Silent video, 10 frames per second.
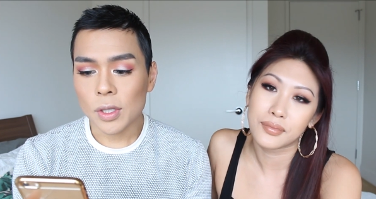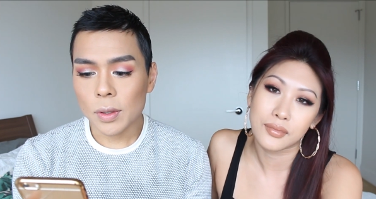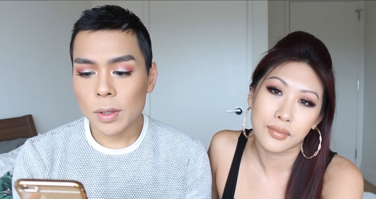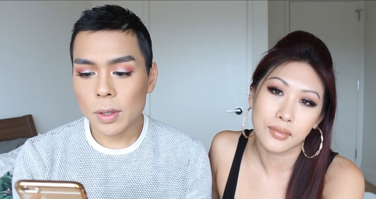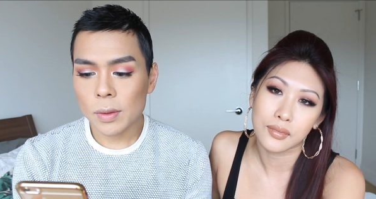Speaker 1: Do
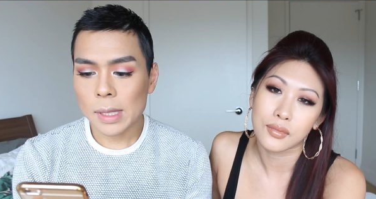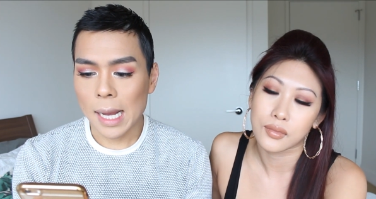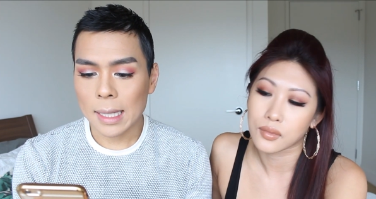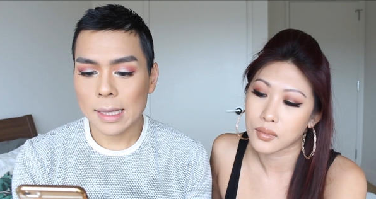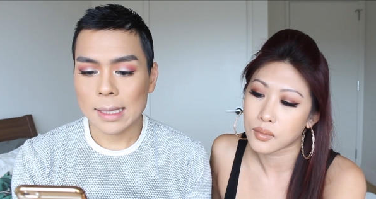you use
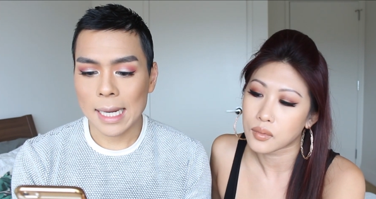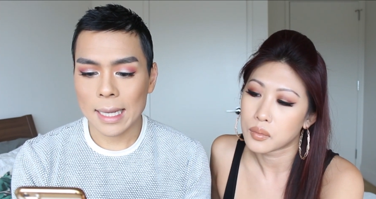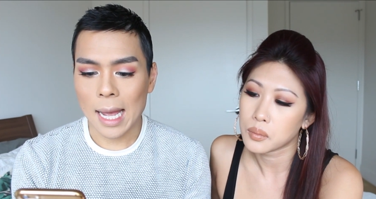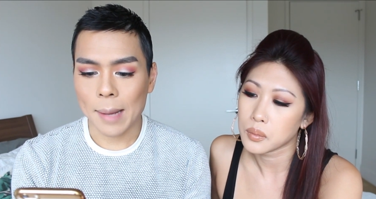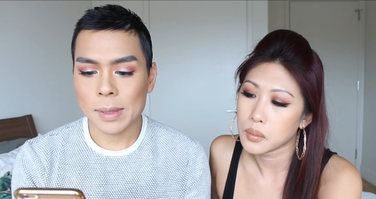any
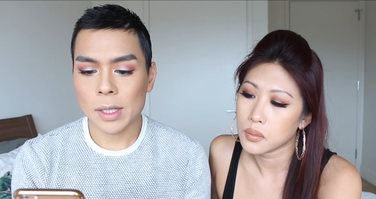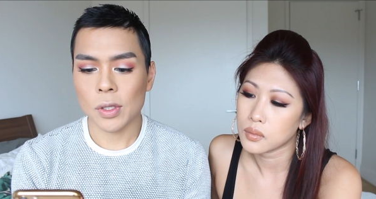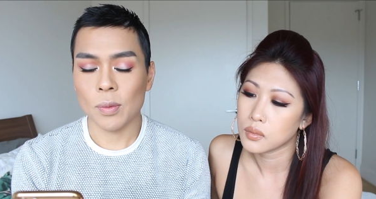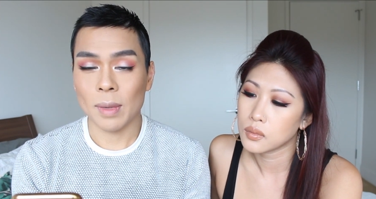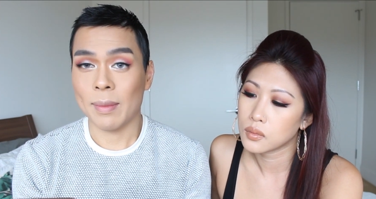dating apps
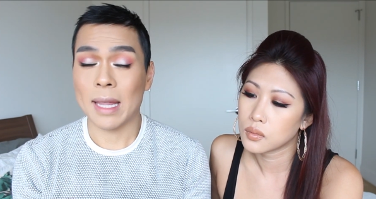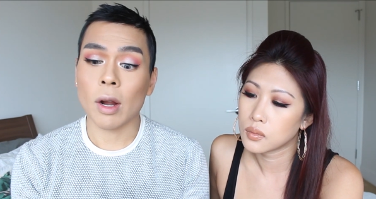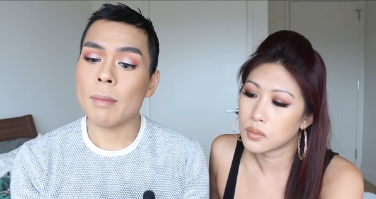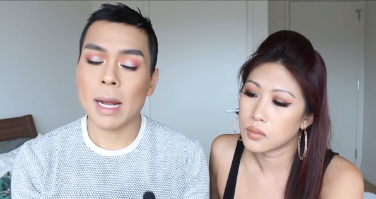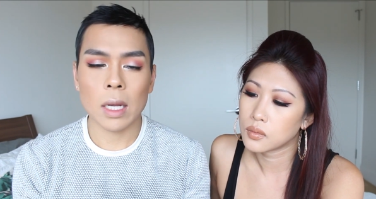to meet men?
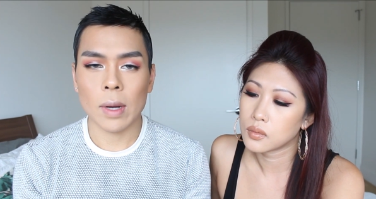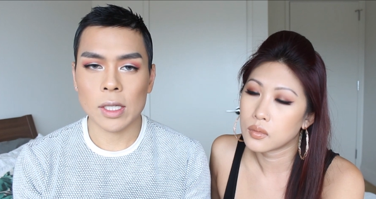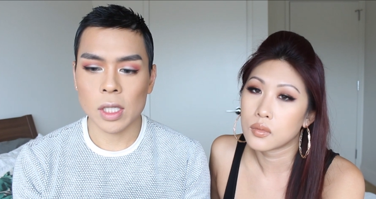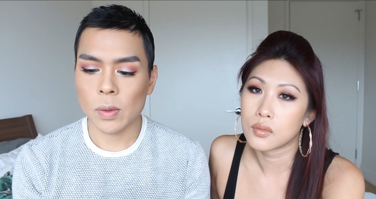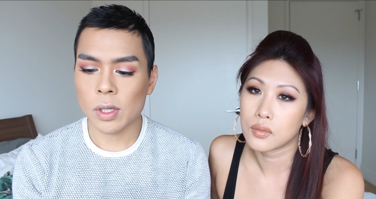There are many
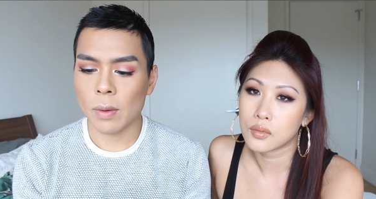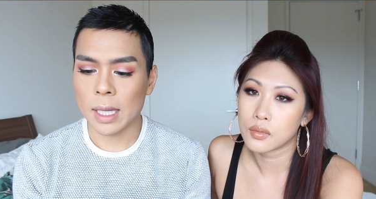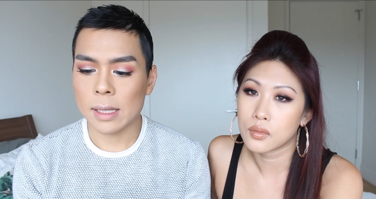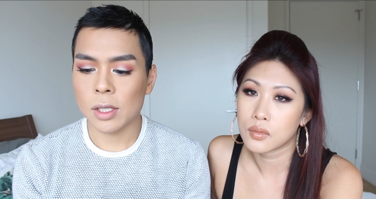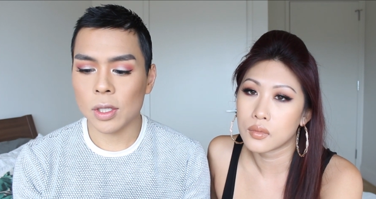questions. We'll start with
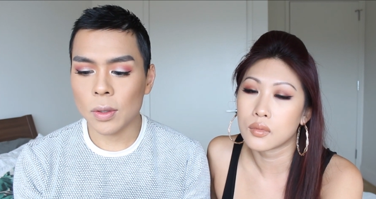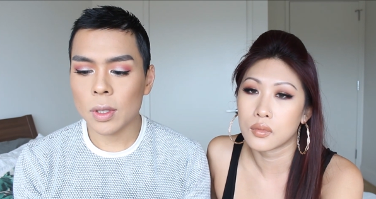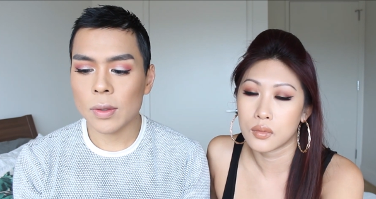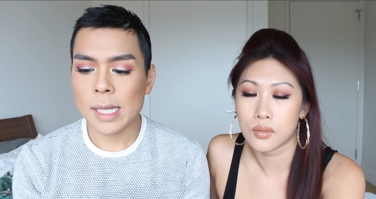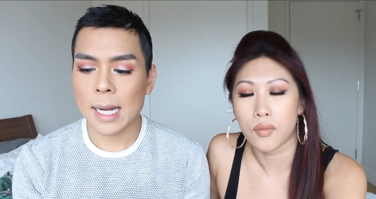this. Do you mm
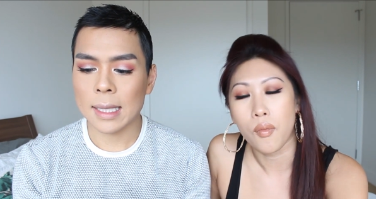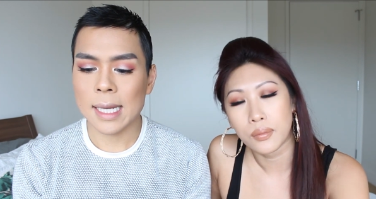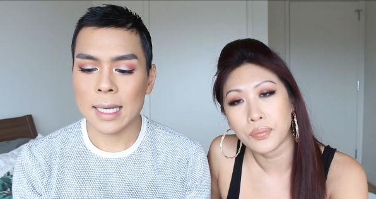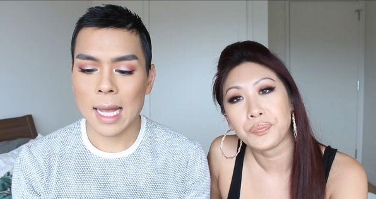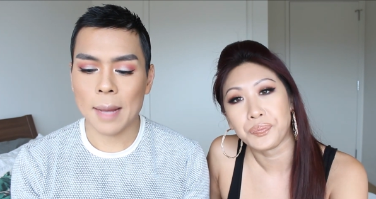-hmm. use any
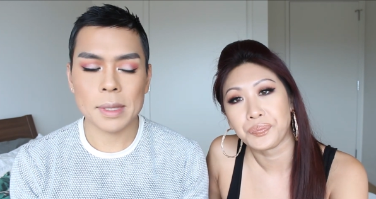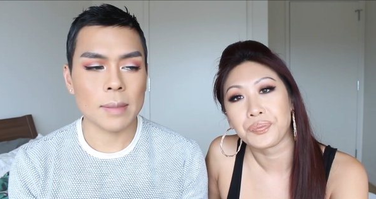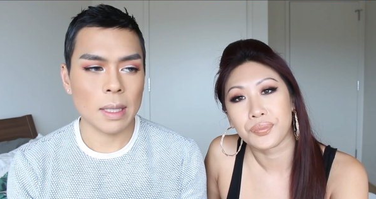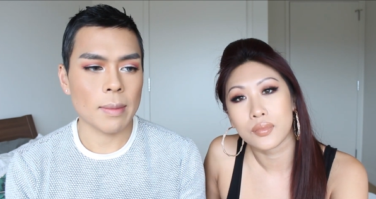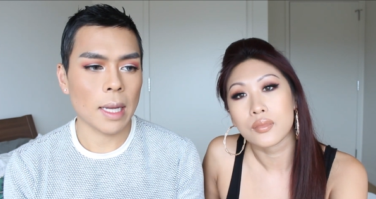dating apps
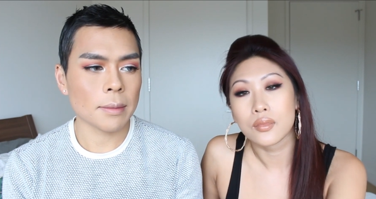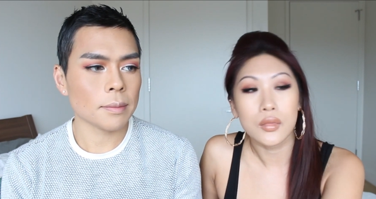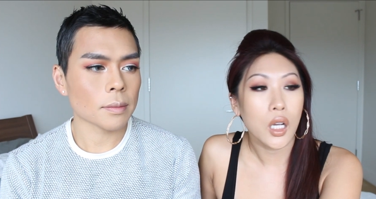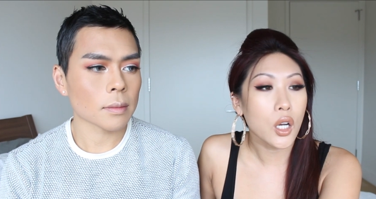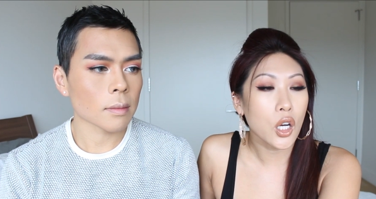to meet men?
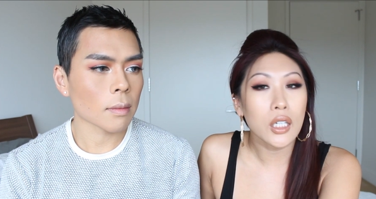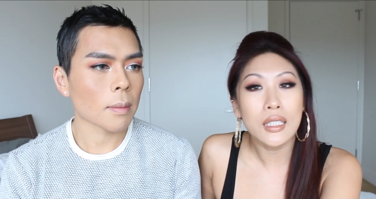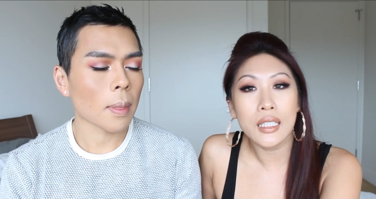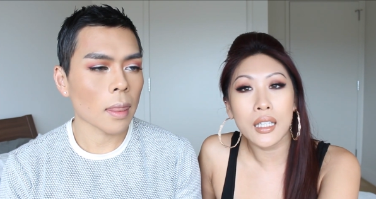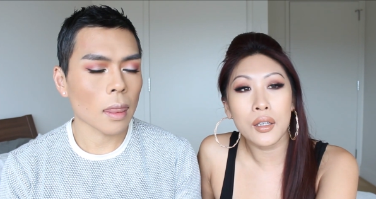
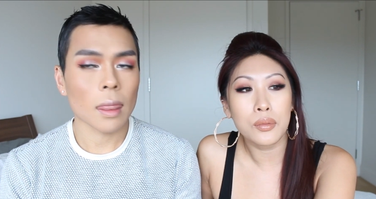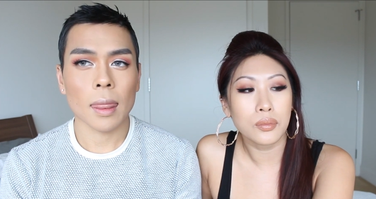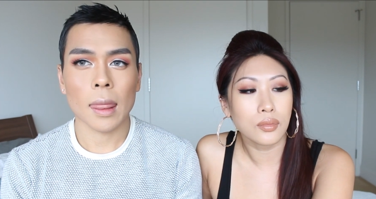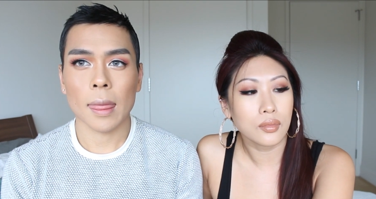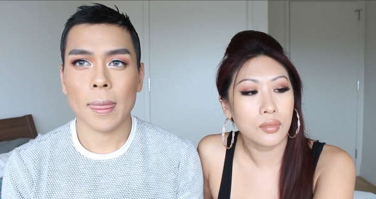
Speaker 2: Currently,
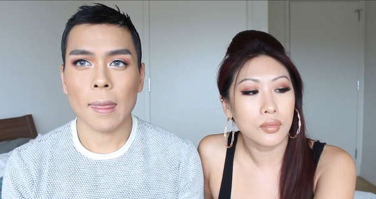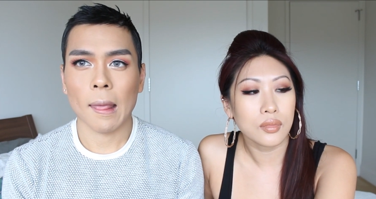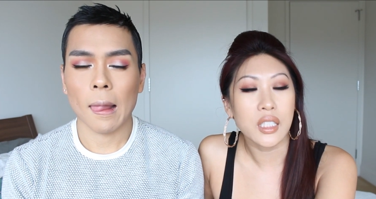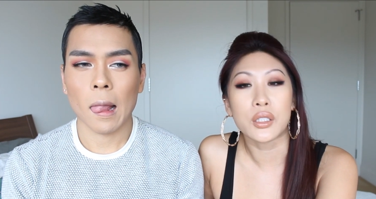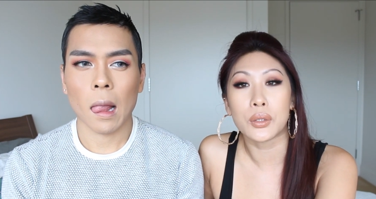
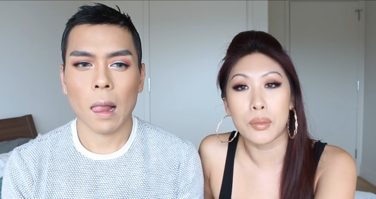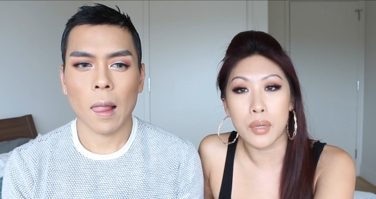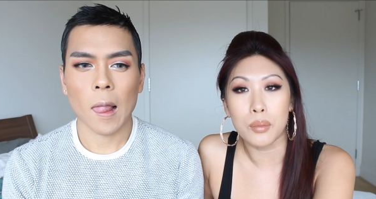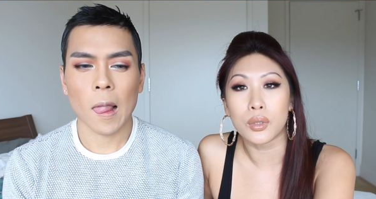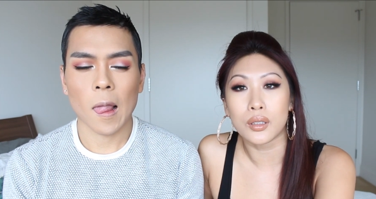Tinder and
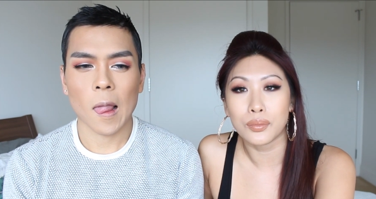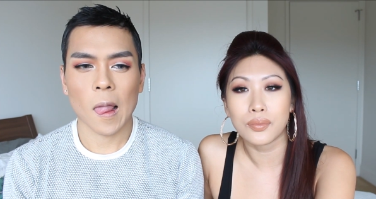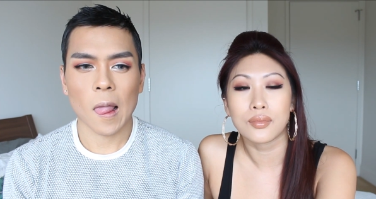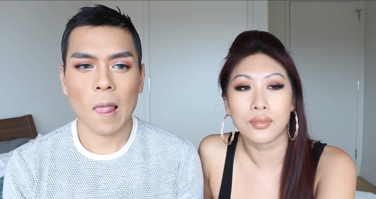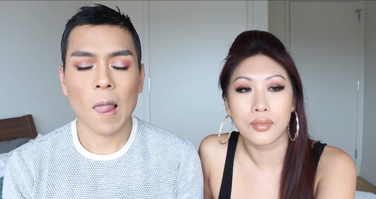Bumble,
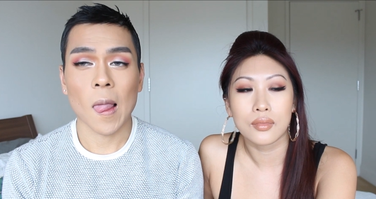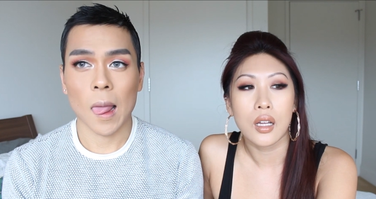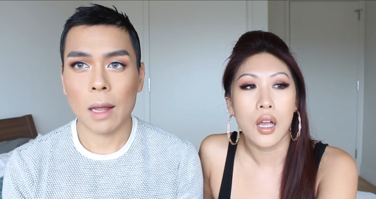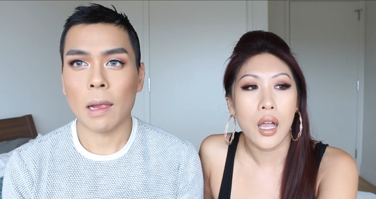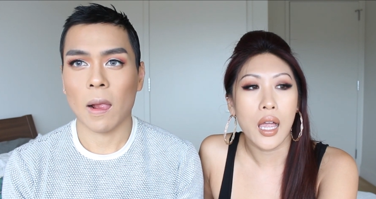
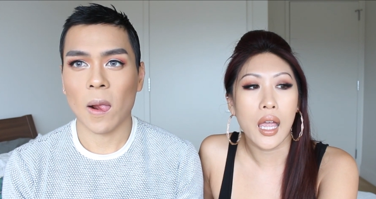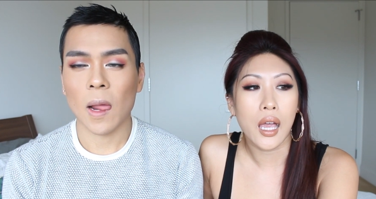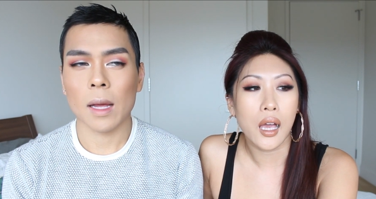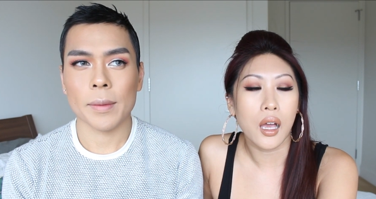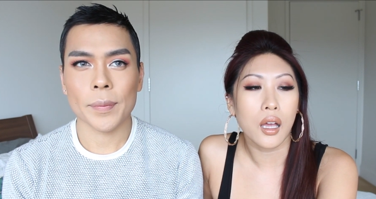
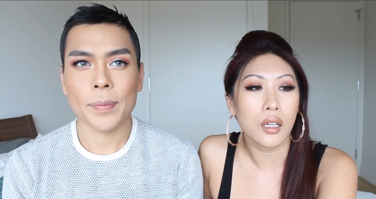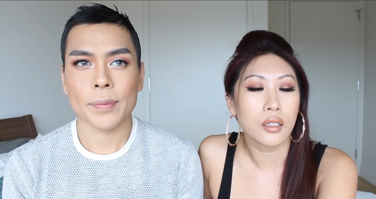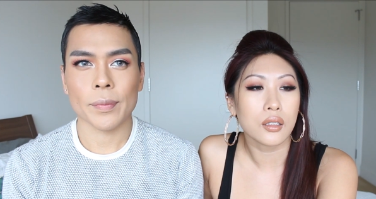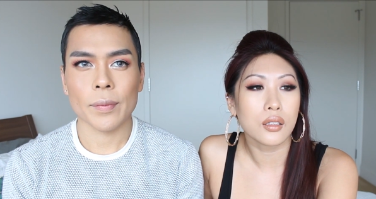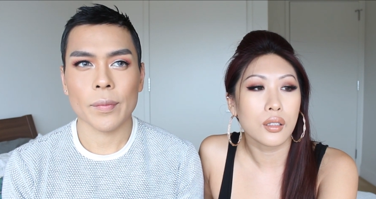
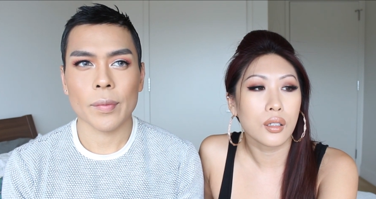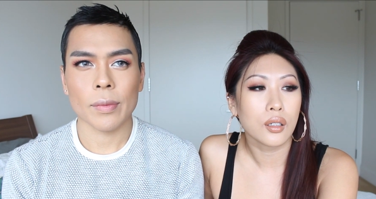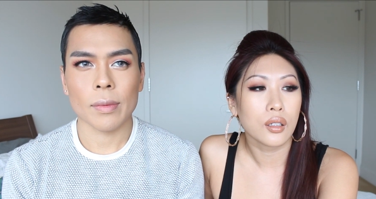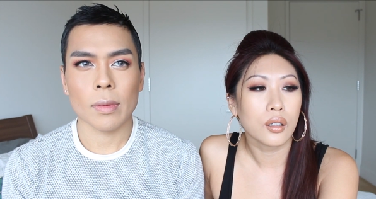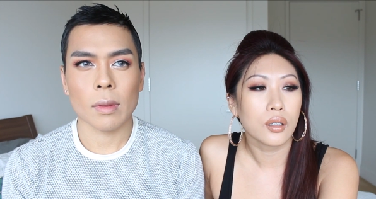and
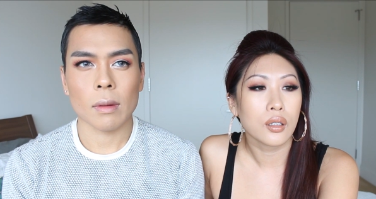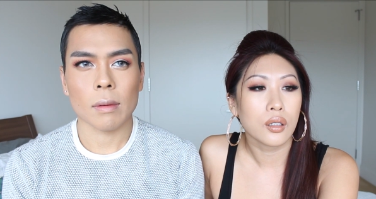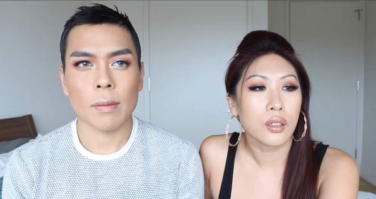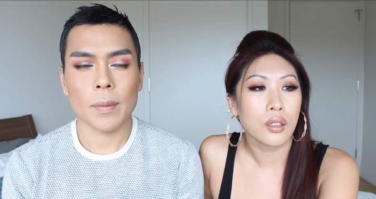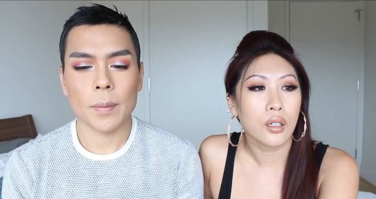
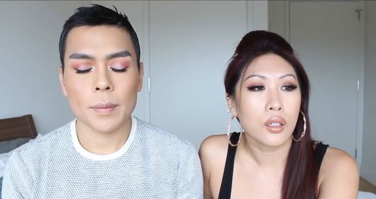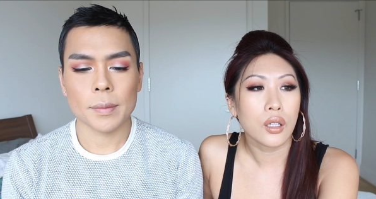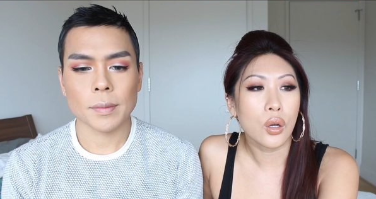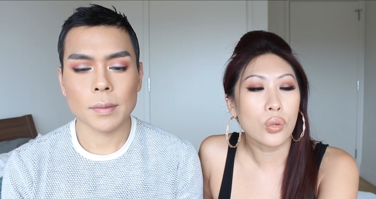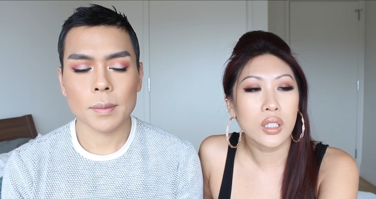
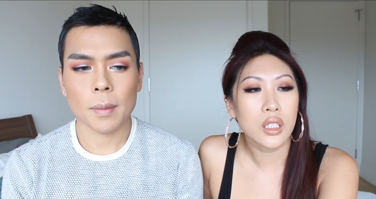the only